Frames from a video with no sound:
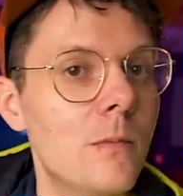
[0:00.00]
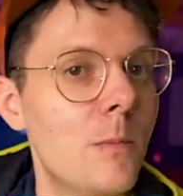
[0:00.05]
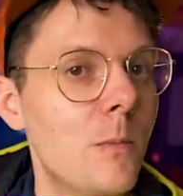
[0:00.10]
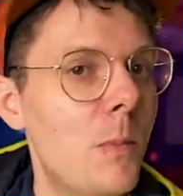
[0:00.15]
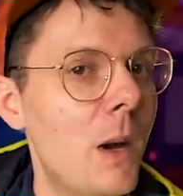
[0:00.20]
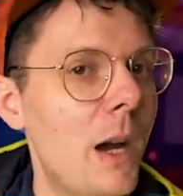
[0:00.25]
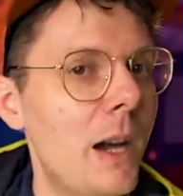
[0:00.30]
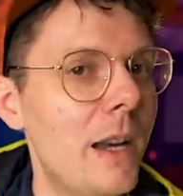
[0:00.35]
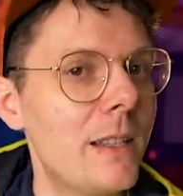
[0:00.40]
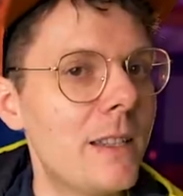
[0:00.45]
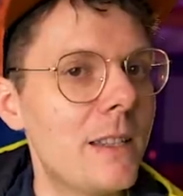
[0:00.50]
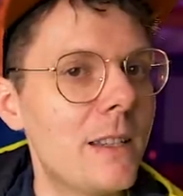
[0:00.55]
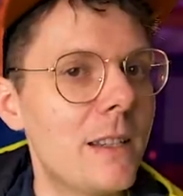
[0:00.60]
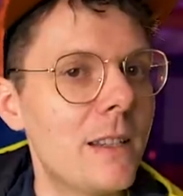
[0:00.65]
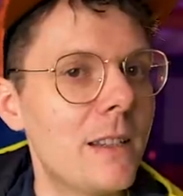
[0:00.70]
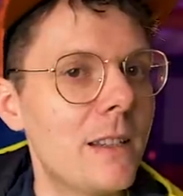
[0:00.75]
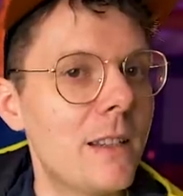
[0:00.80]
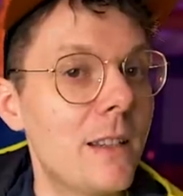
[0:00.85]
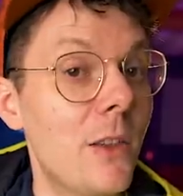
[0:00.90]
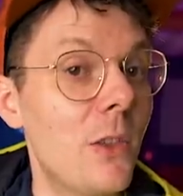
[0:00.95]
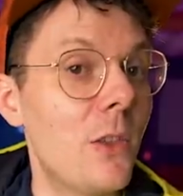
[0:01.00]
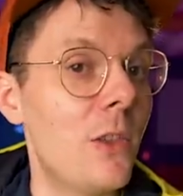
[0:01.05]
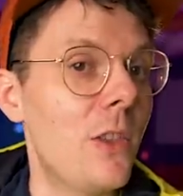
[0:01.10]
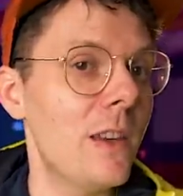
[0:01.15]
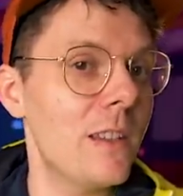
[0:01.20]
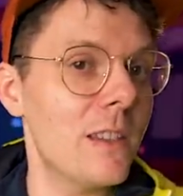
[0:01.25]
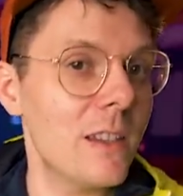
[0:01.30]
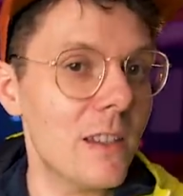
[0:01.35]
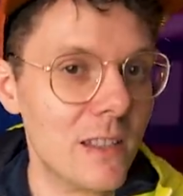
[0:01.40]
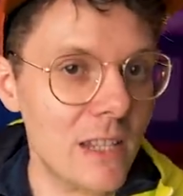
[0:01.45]
But
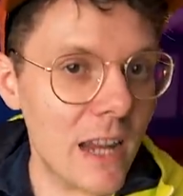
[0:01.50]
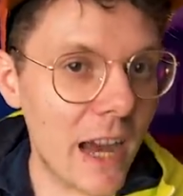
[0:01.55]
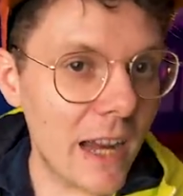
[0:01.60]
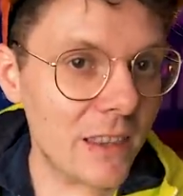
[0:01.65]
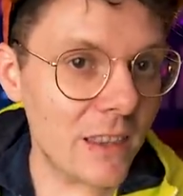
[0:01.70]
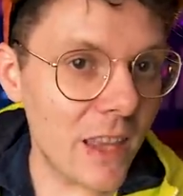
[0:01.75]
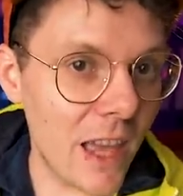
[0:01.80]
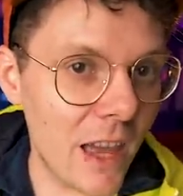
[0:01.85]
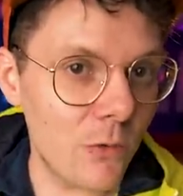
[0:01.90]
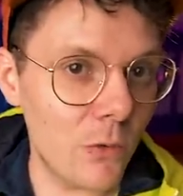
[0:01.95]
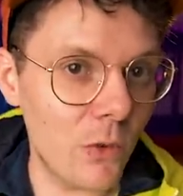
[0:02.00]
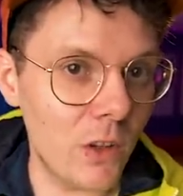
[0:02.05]
this is not that